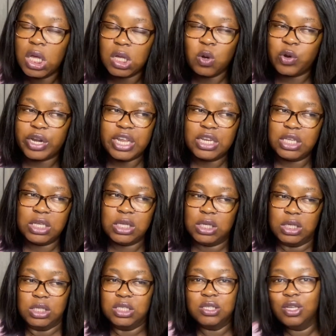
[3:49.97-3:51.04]
already
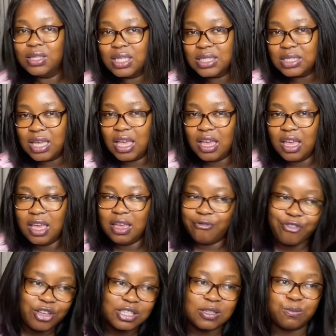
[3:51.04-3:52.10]
it's not the
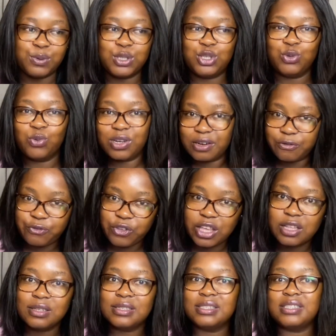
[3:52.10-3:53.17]
safest, but you want to
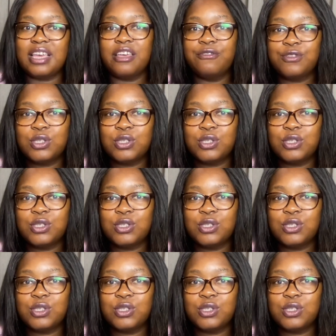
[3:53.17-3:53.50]
feel safe.